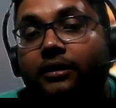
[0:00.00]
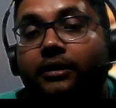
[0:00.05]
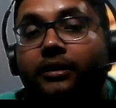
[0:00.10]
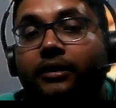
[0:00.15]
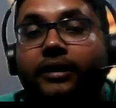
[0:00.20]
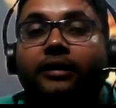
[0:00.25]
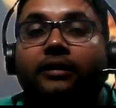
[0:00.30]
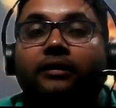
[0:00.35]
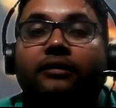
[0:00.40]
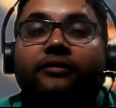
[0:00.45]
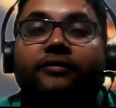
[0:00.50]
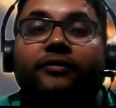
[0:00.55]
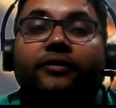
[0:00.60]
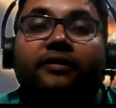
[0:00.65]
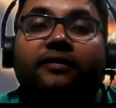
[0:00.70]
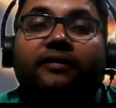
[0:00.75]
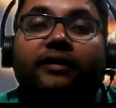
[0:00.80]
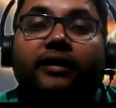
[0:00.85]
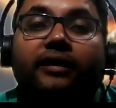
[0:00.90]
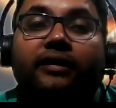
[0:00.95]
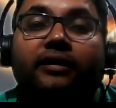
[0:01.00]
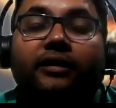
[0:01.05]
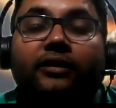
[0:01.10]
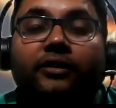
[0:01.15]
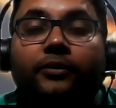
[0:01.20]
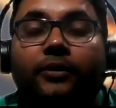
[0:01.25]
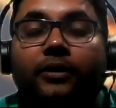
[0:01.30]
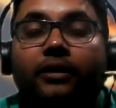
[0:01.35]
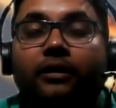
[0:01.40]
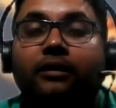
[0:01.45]
then the first thing that
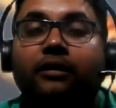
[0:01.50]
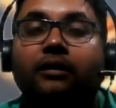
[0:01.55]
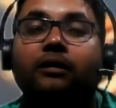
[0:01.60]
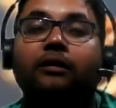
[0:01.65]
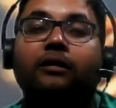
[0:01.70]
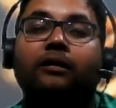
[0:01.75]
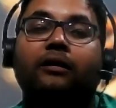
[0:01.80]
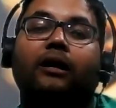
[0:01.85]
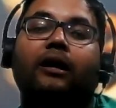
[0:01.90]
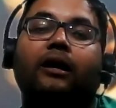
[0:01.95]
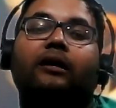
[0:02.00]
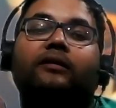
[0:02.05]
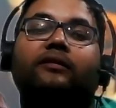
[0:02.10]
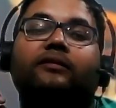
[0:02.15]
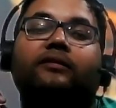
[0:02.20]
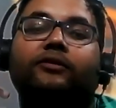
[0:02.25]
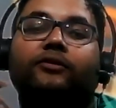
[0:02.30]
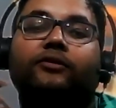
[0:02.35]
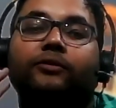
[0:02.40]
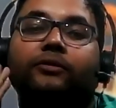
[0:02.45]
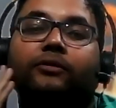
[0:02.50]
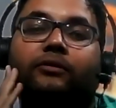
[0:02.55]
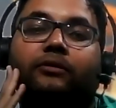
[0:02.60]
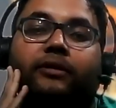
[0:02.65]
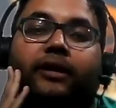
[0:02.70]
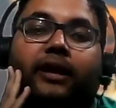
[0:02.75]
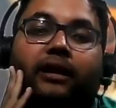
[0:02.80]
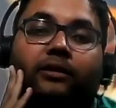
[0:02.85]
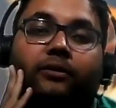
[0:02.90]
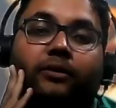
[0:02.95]
you are asked
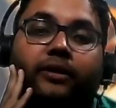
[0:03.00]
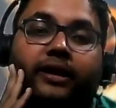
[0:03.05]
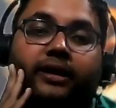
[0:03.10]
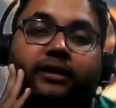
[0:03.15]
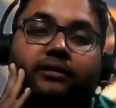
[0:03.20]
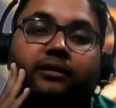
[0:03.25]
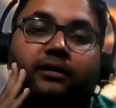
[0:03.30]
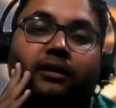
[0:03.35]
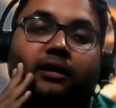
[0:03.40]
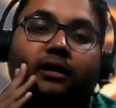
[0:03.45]
to calculate